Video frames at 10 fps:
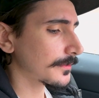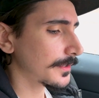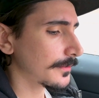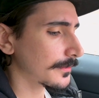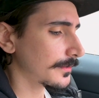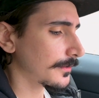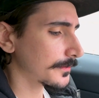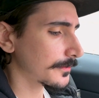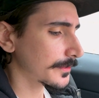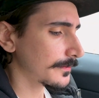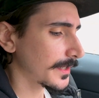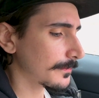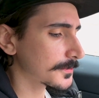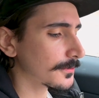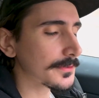Here are the alternative
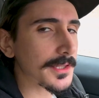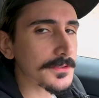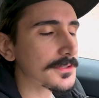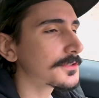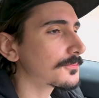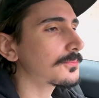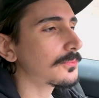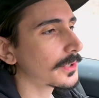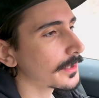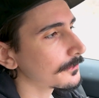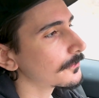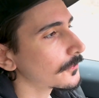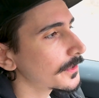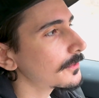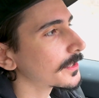apps. So what I'm
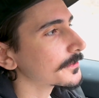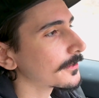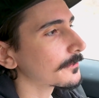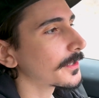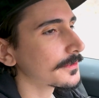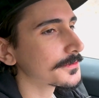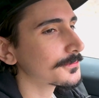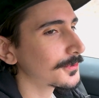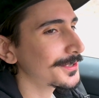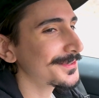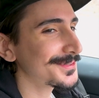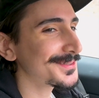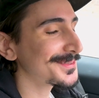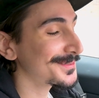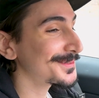really want to talk about is
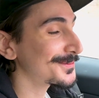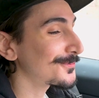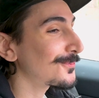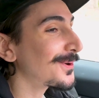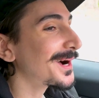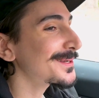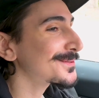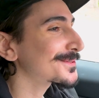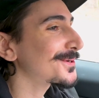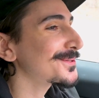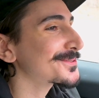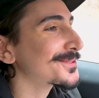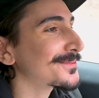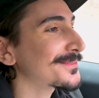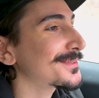the wild
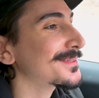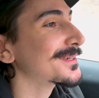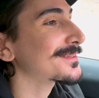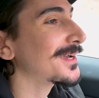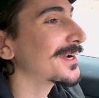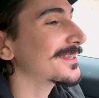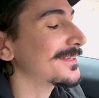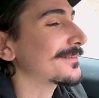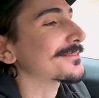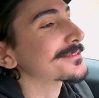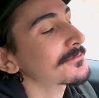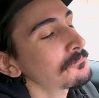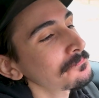culture of the TikTokians.